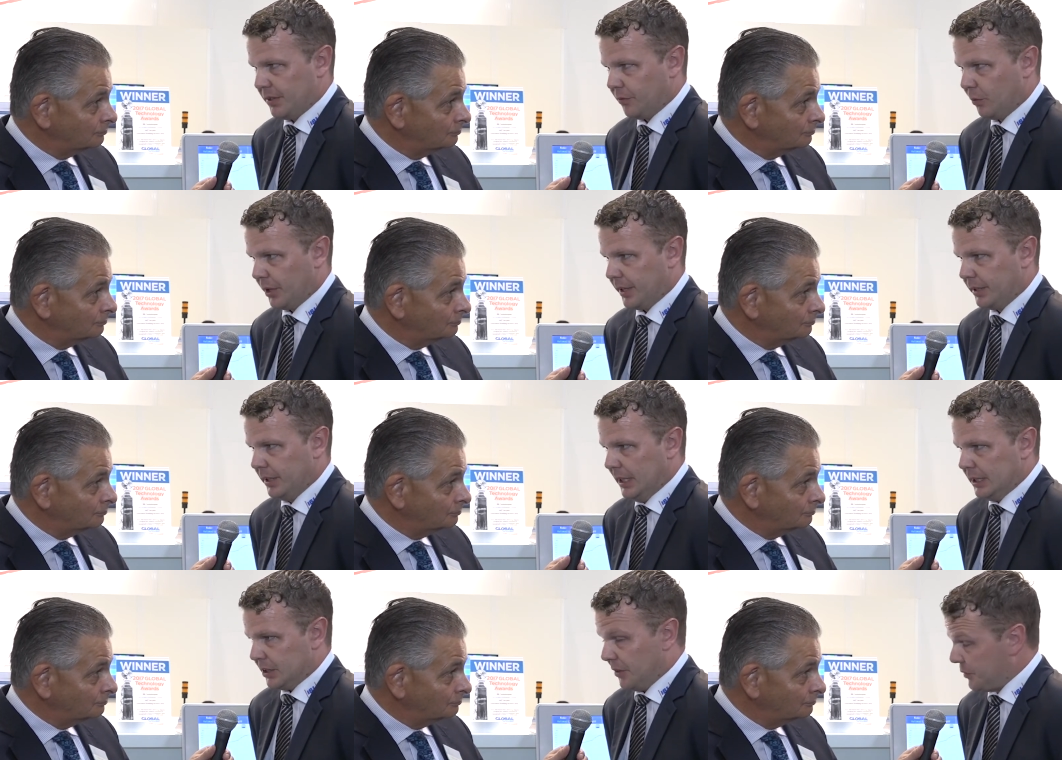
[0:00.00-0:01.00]
Speaker 1: of voiding.
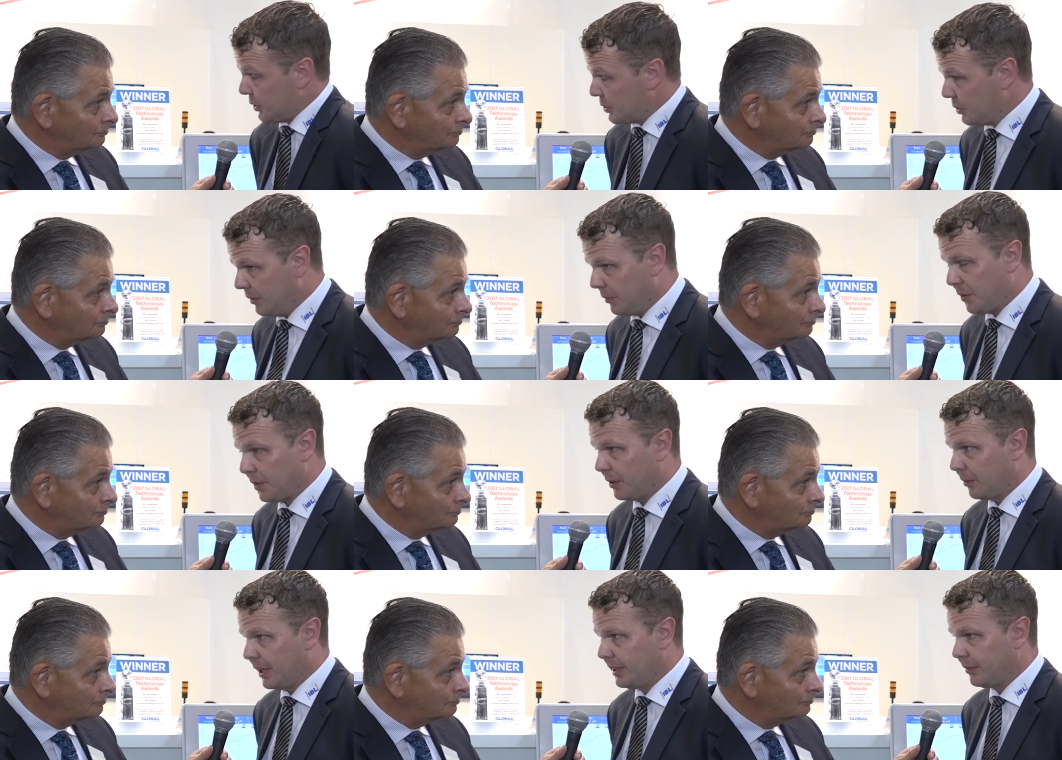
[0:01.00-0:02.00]
So if you do everything
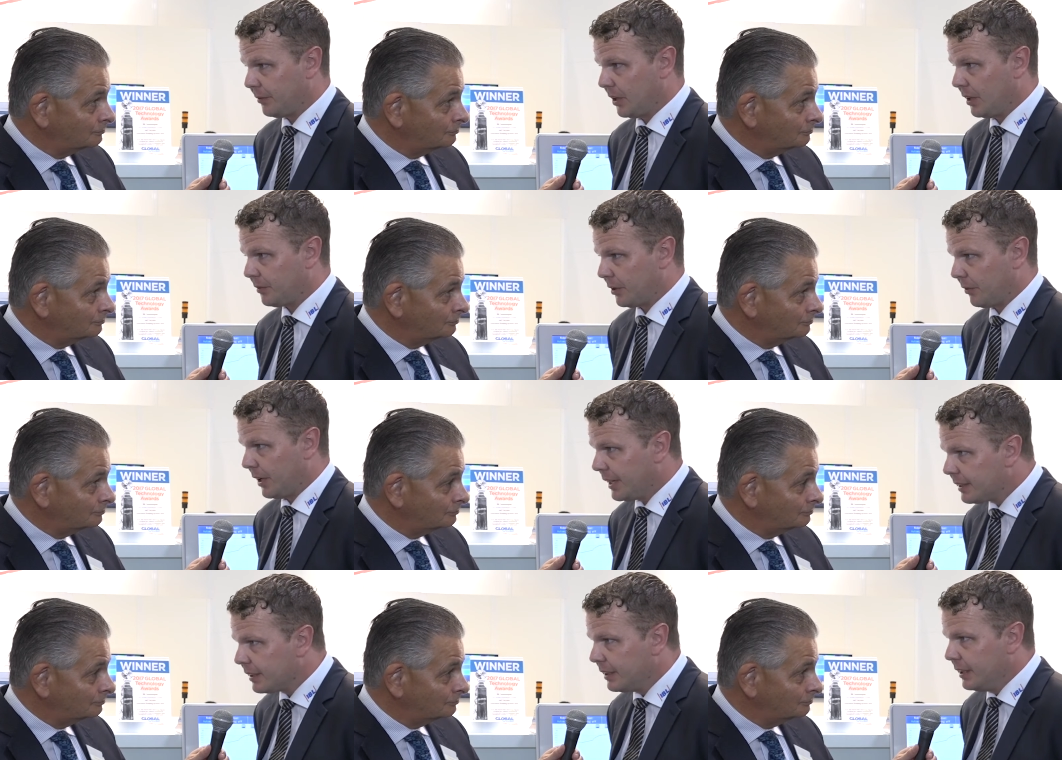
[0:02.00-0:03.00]
right, if you have the
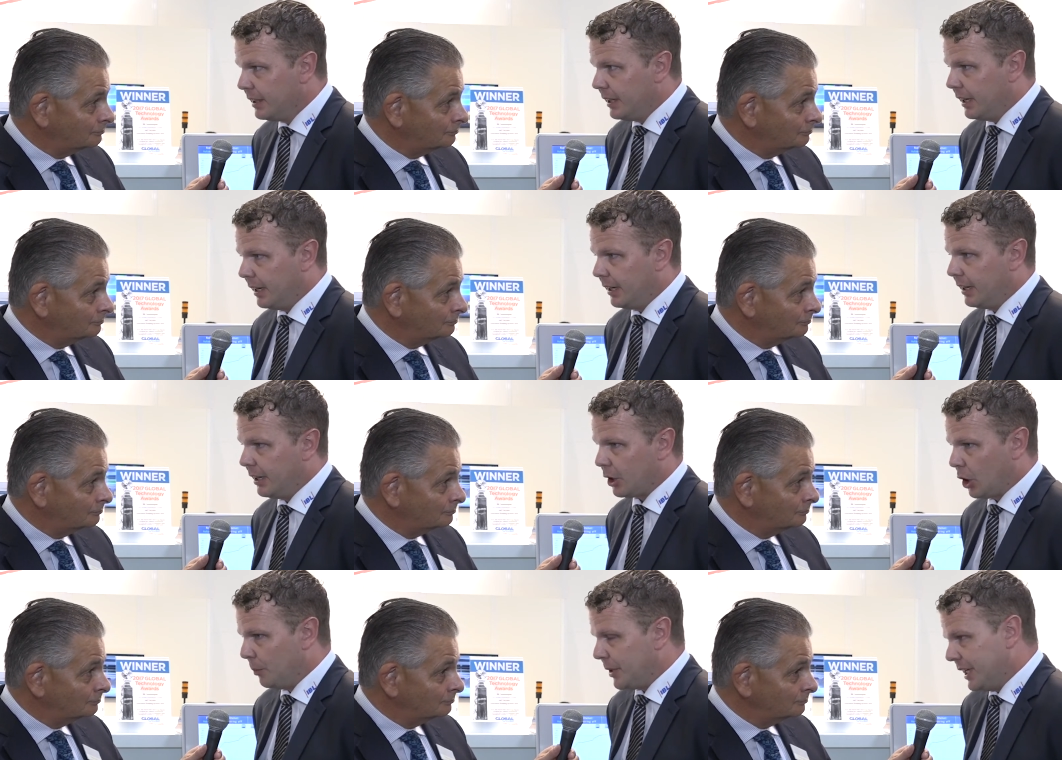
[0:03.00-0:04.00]
right
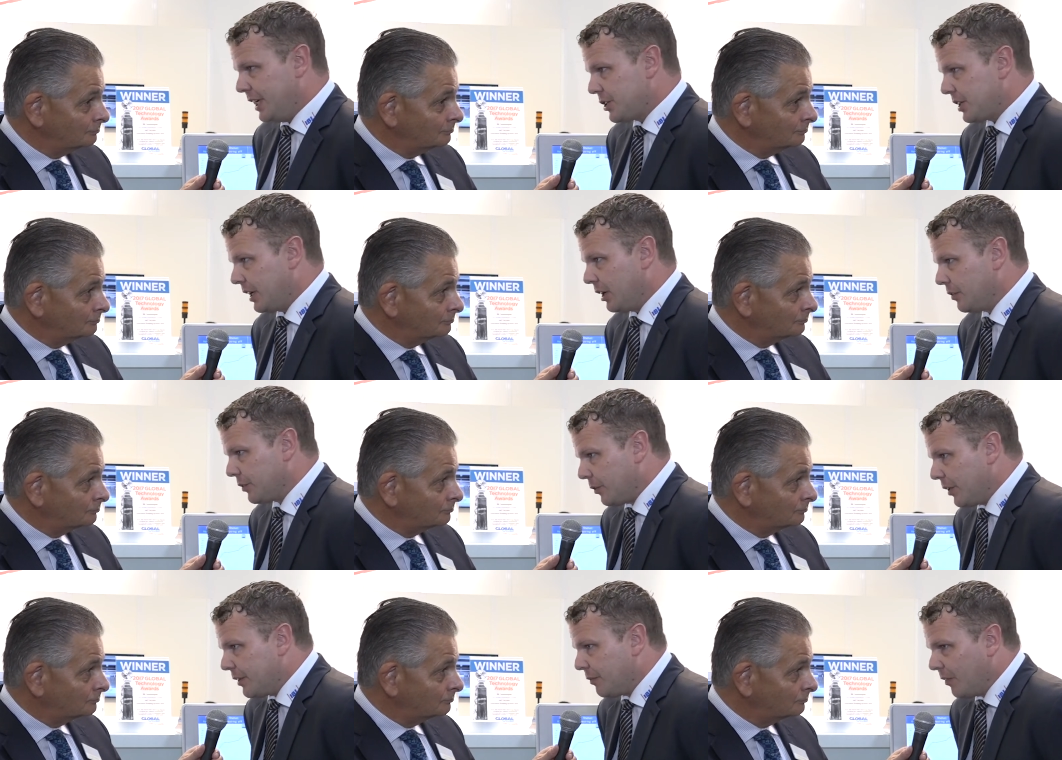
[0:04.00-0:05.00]
combination out of the
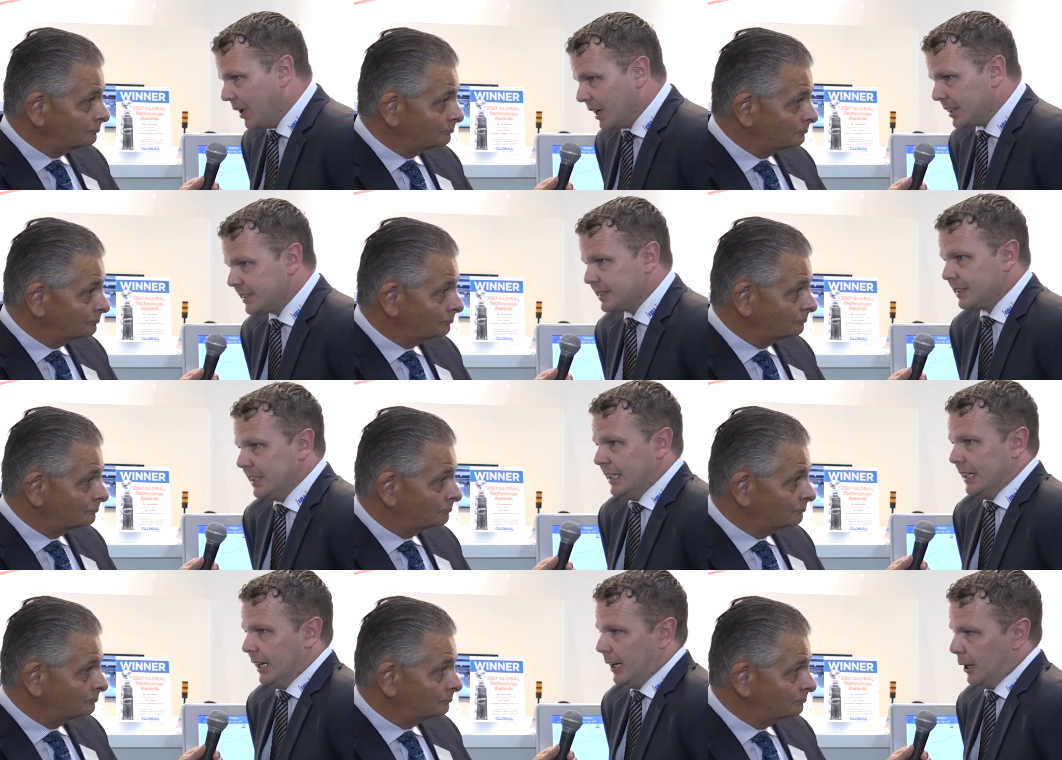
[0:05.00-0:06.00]
right flux,
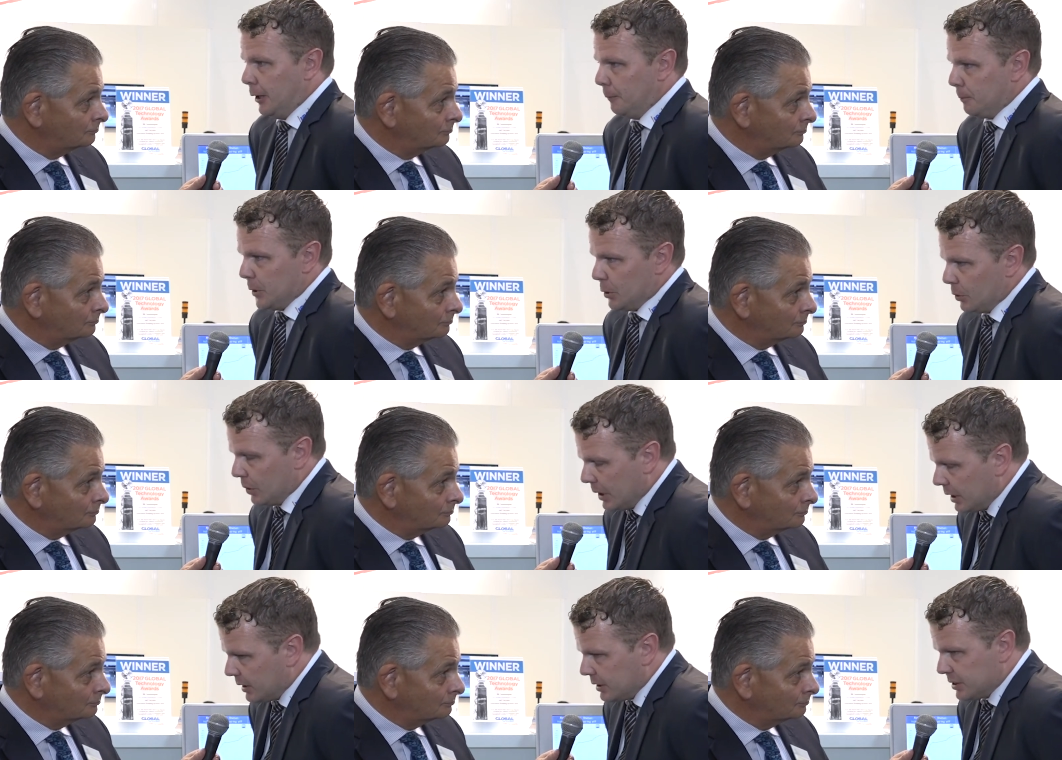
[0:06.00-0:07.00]
you
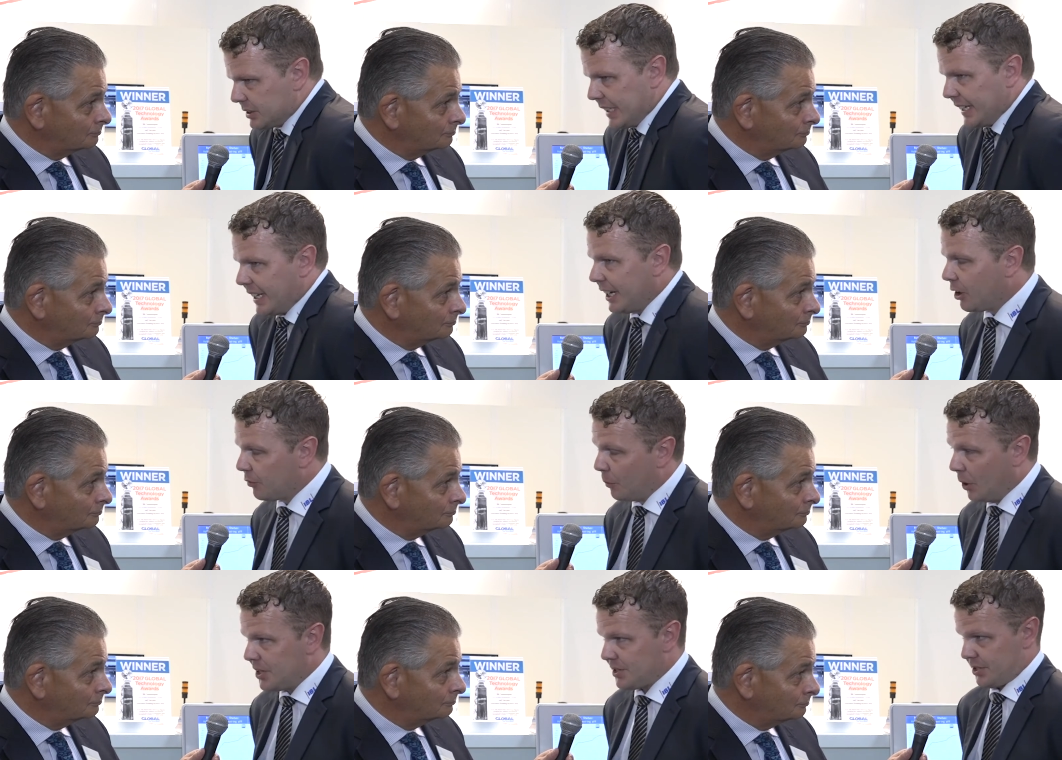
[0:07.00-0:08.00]
take care of
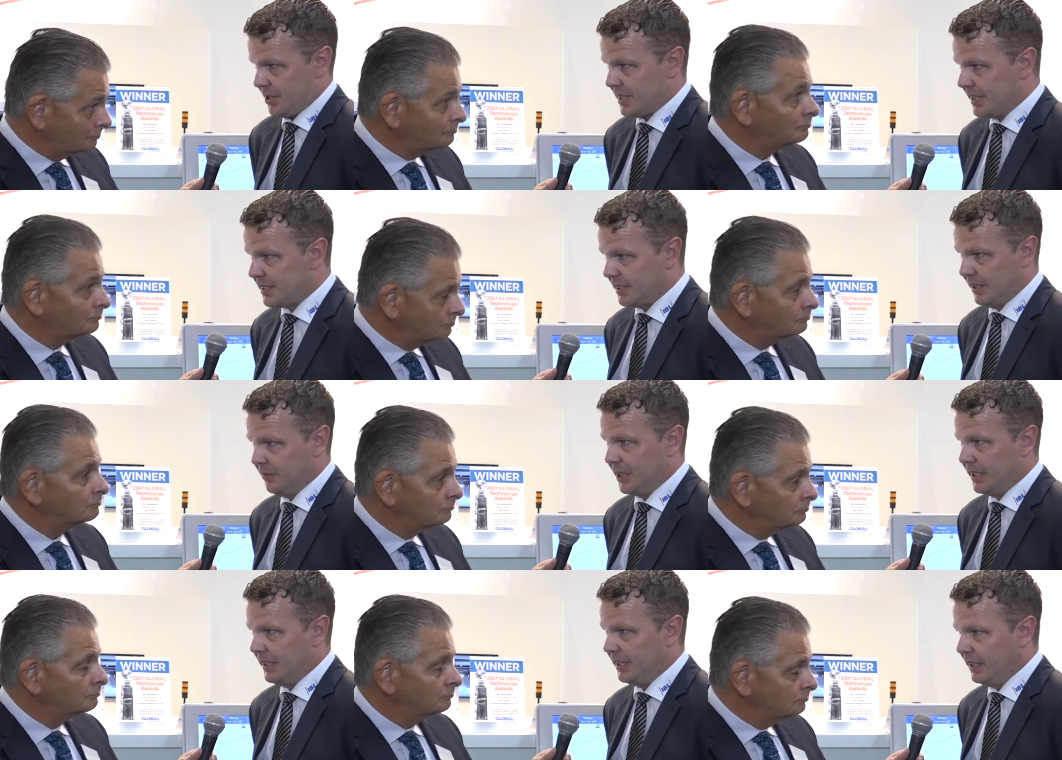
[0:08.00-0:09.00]
moisture
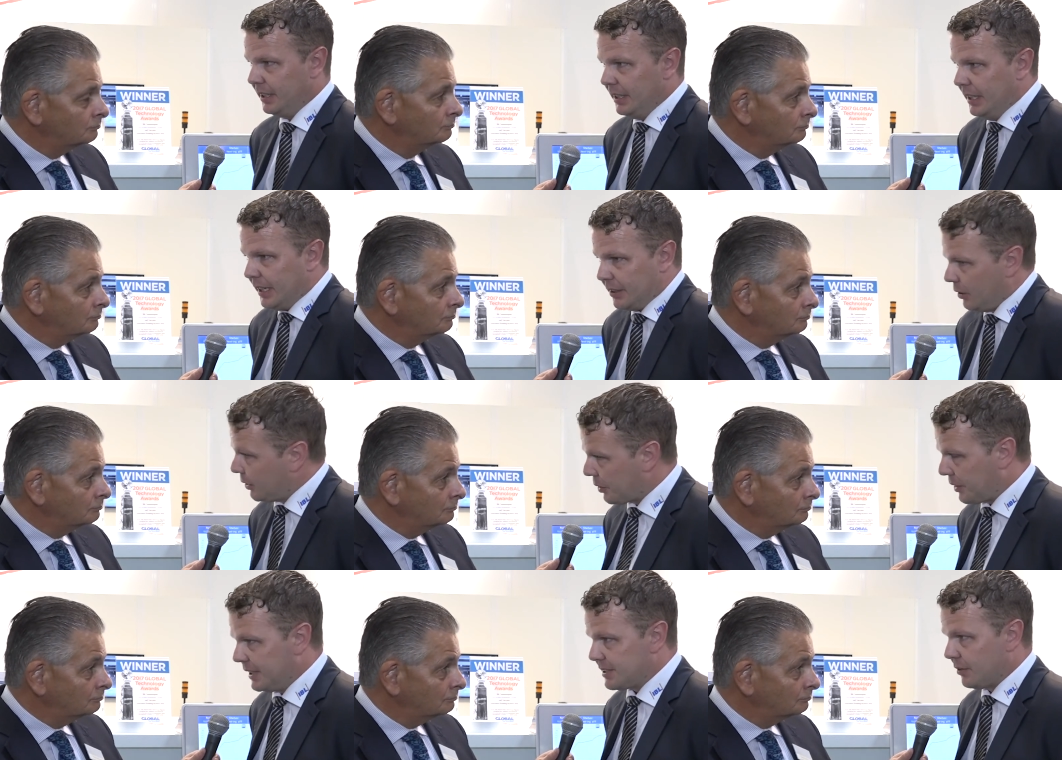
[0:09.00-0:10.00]
sensitivity and all the
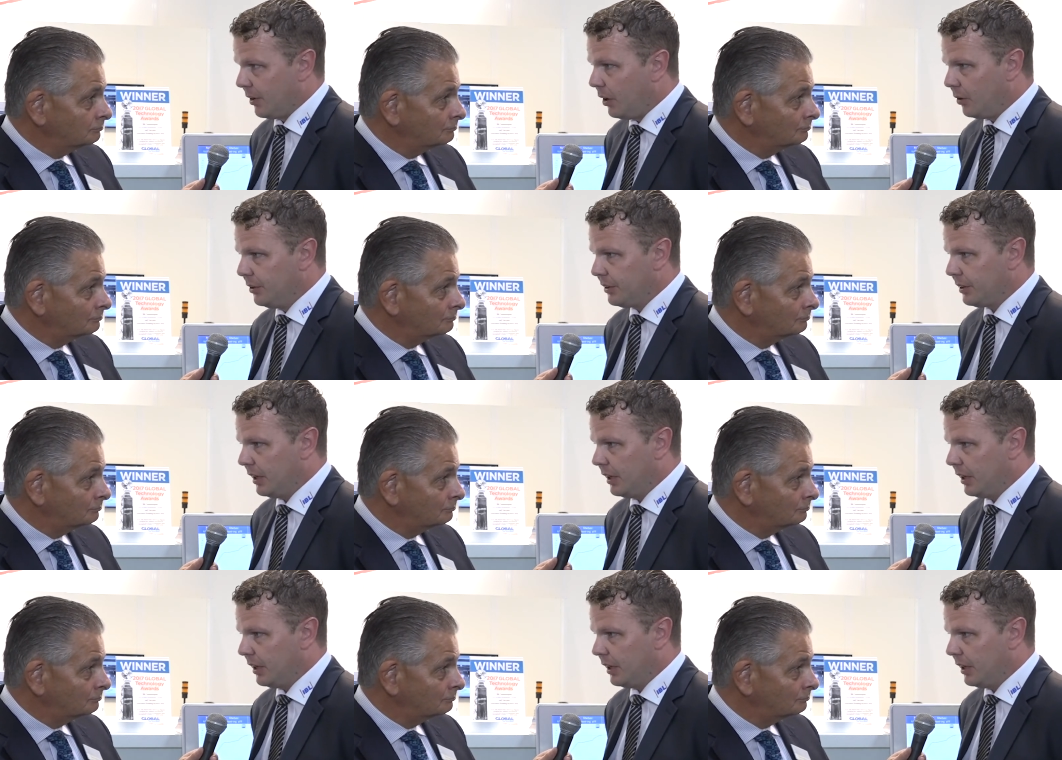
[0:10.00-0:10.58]
things around,